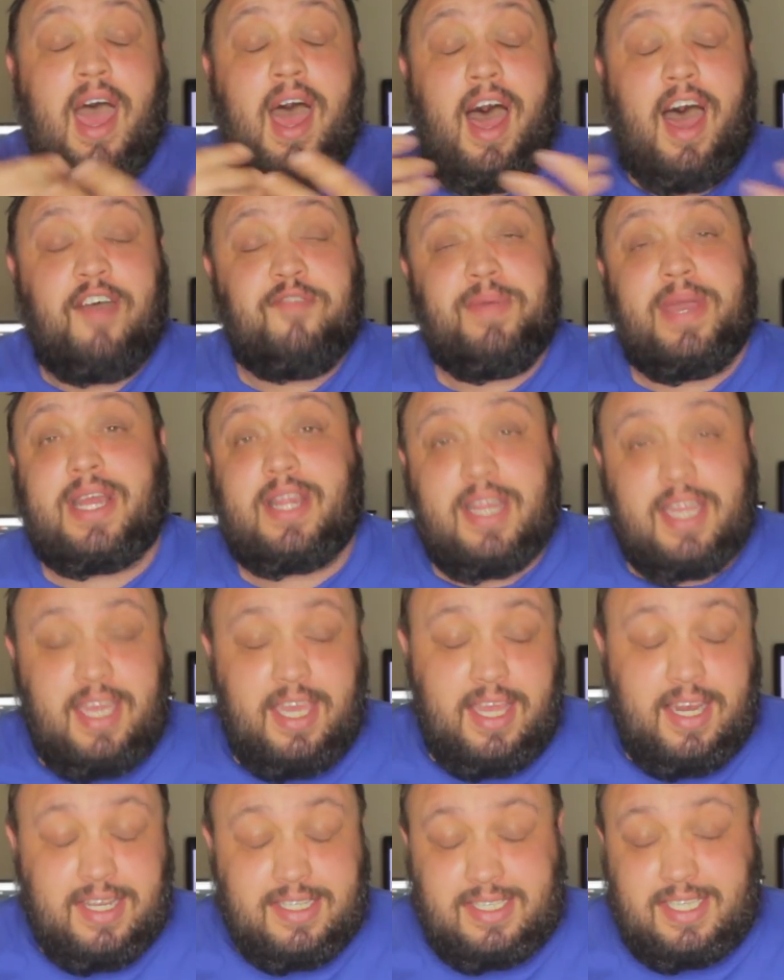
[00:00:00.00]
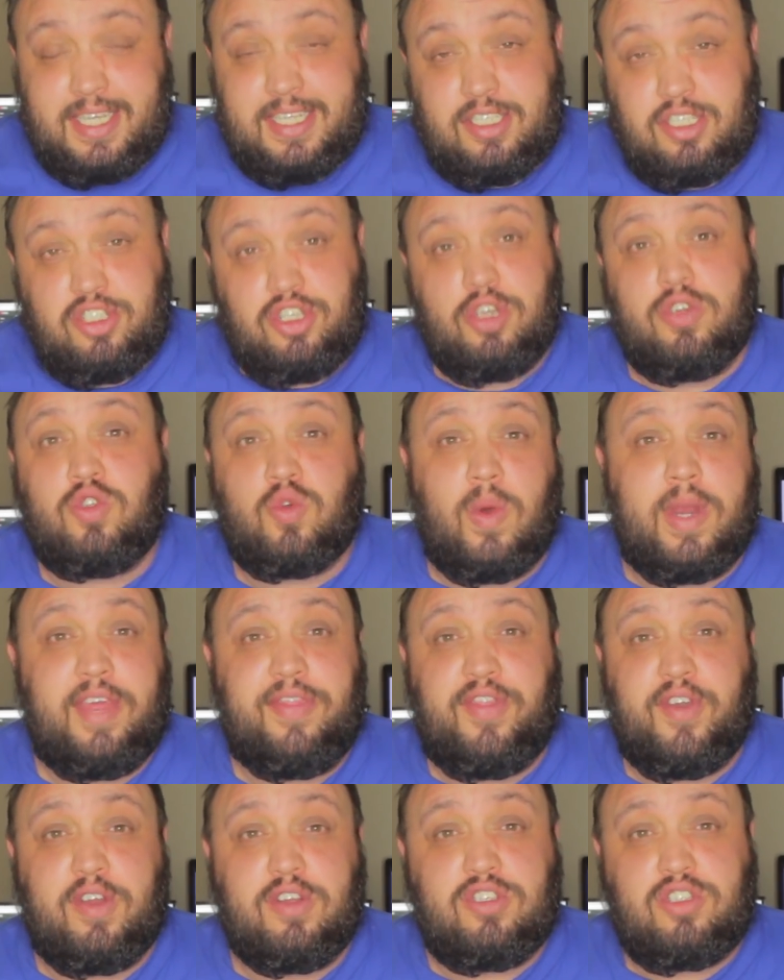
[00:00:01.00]
I've been clean since June
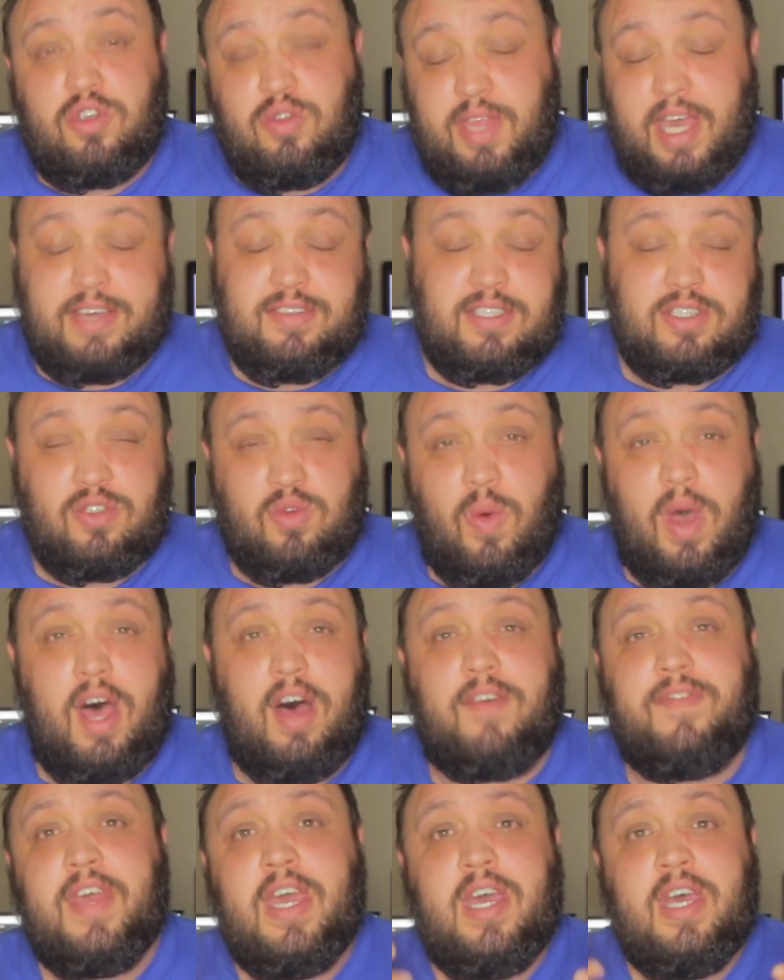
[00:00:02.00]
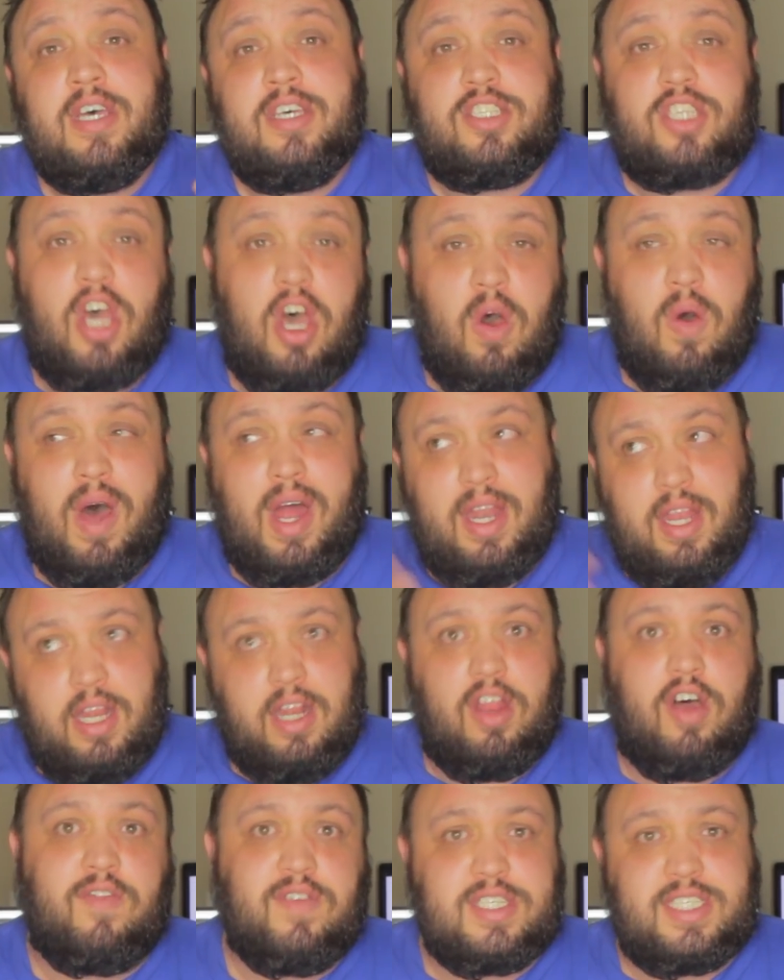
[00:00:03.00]
23rd, 2012, so a little
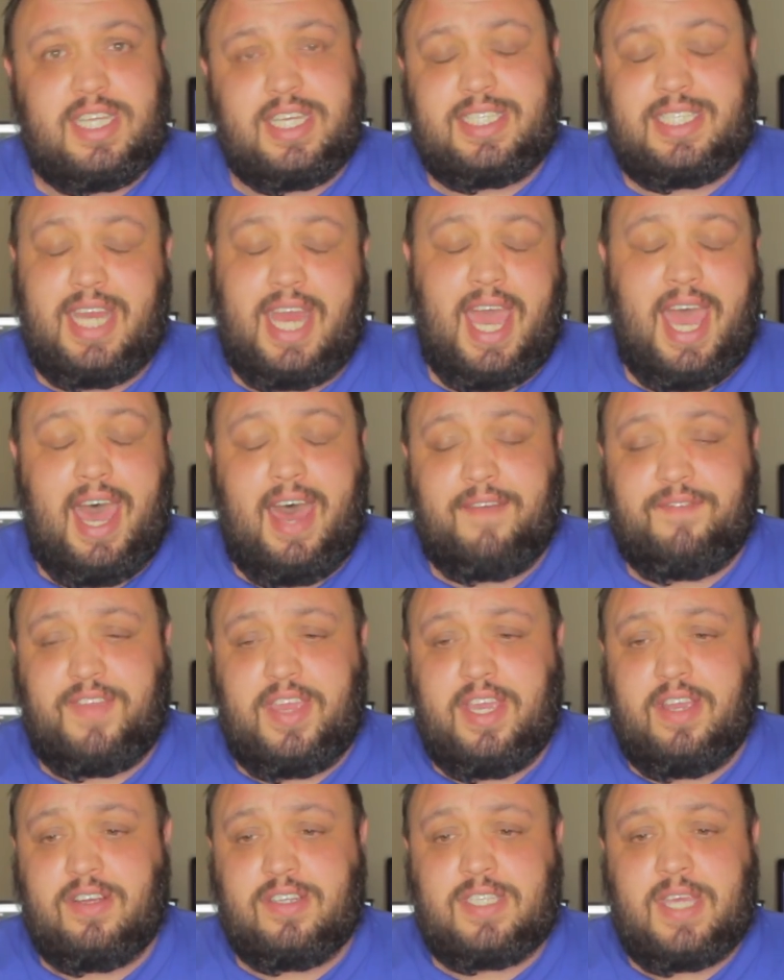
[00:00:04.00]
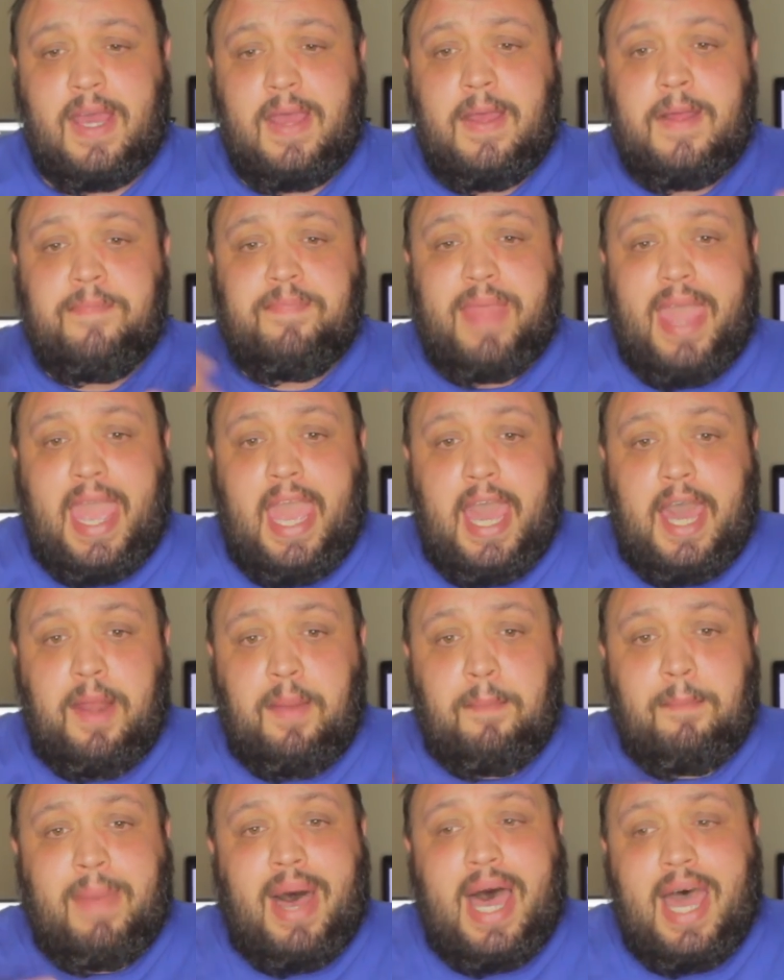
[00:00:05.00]
over 6.5 years. And
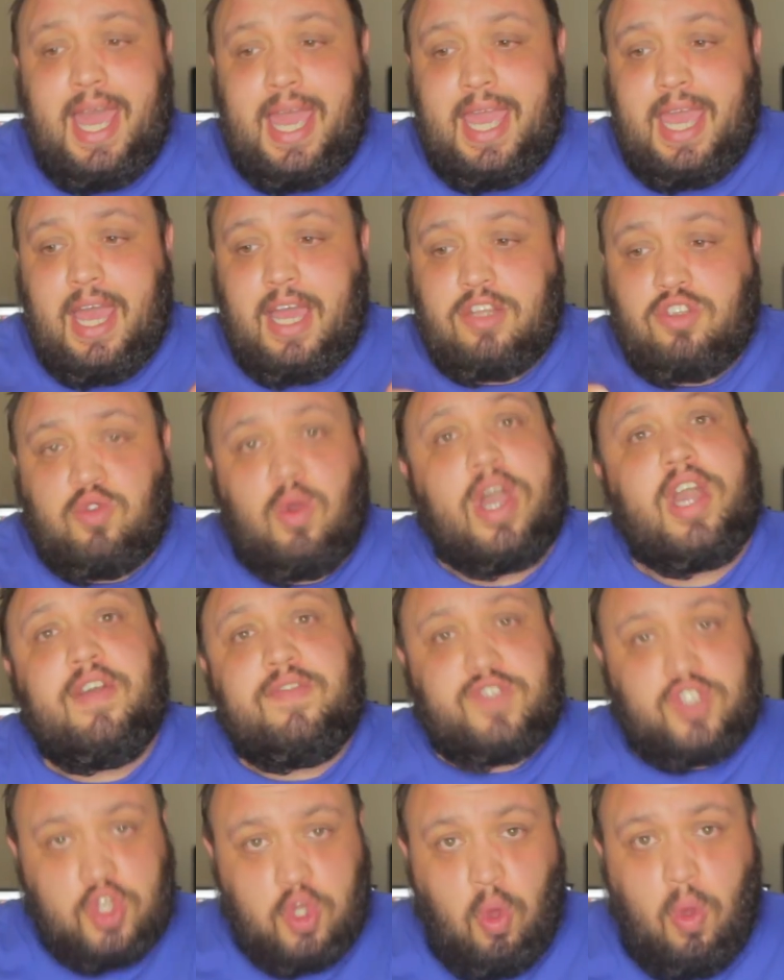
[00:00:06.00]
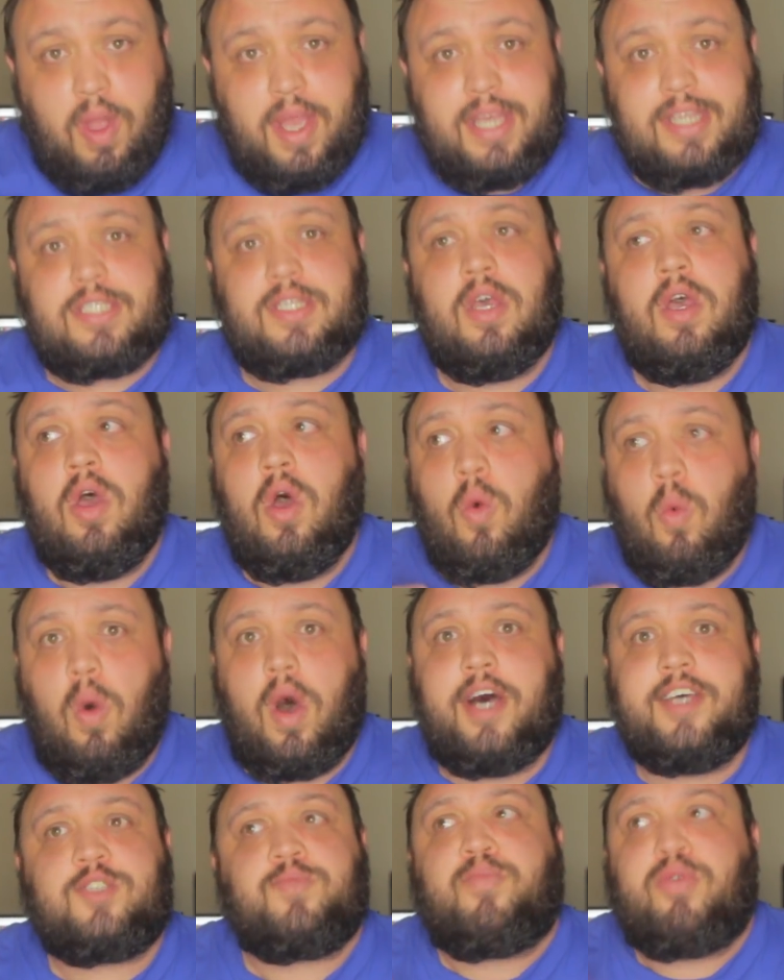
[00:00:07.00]
my drug of choice
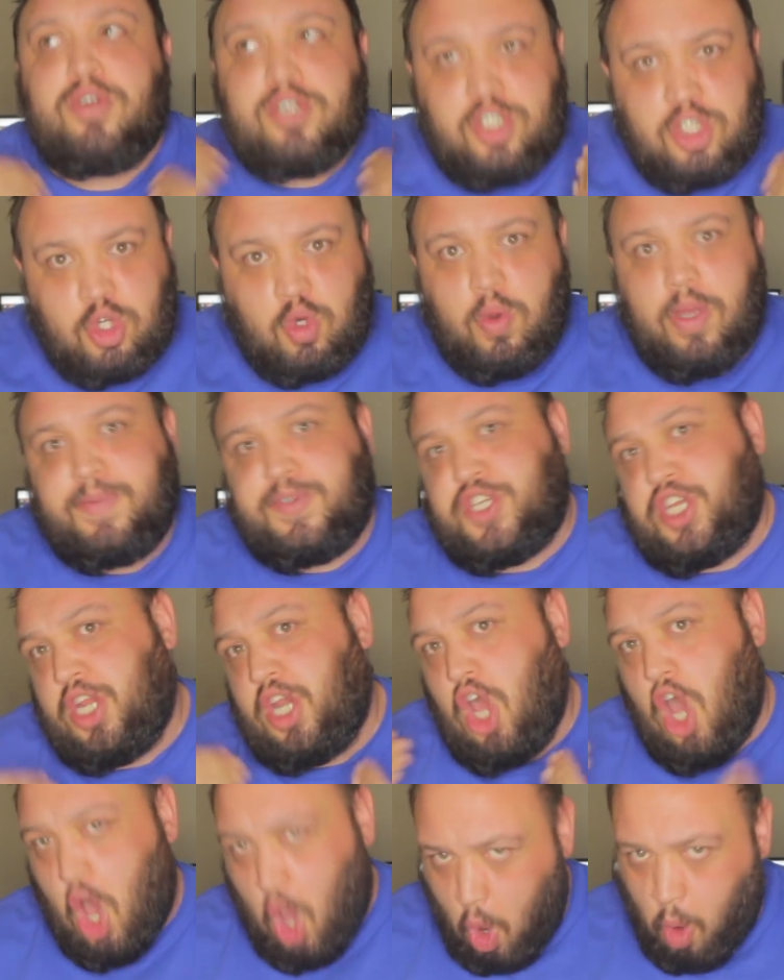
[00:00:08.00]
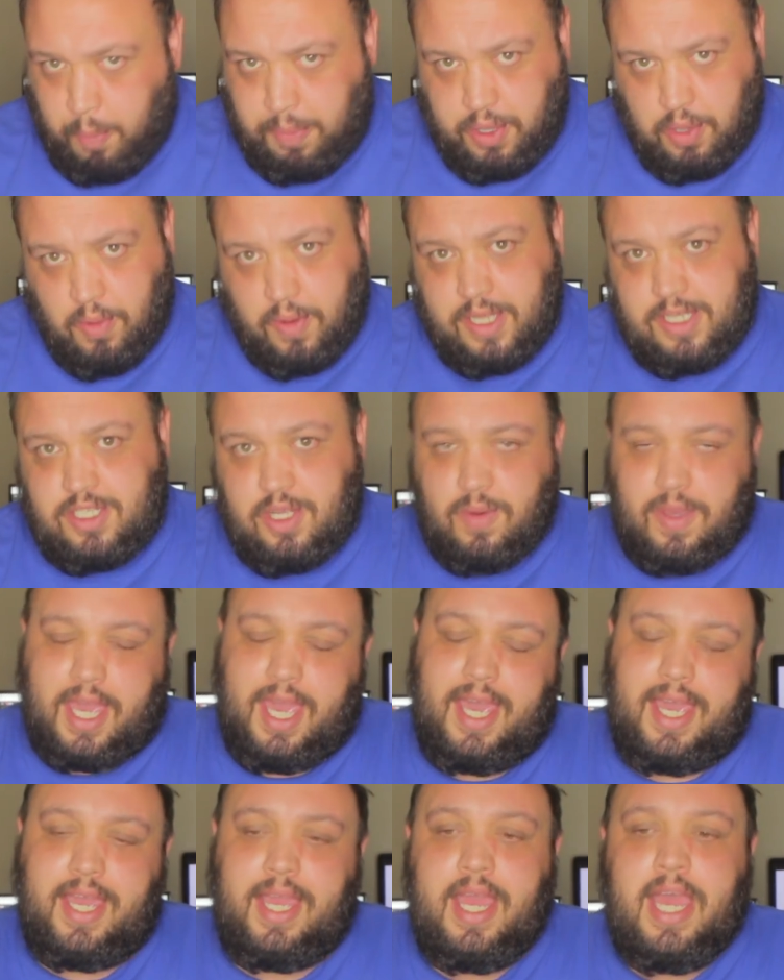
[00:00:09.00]
was prescription opioids,
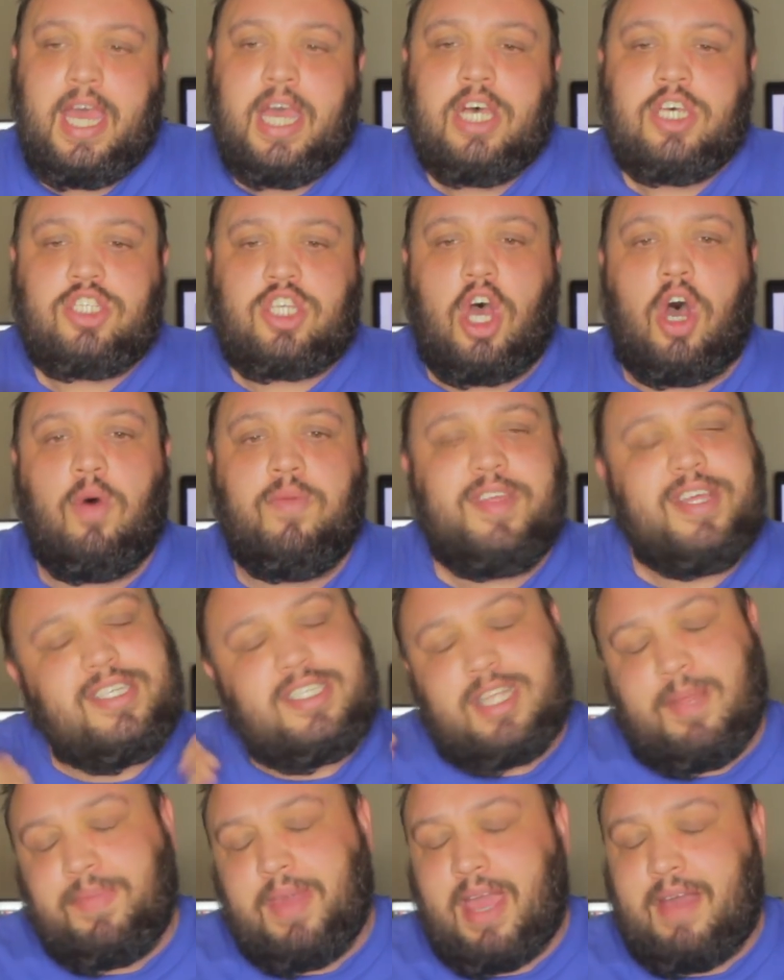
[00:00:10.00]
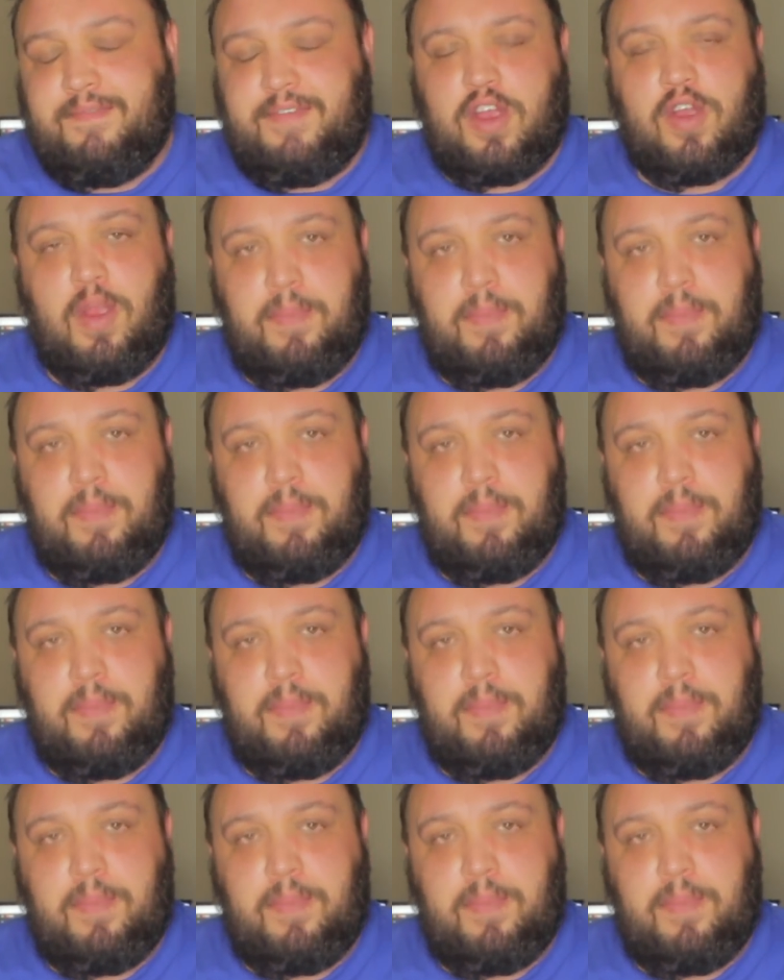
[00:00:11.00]
okay? So this is something I'm very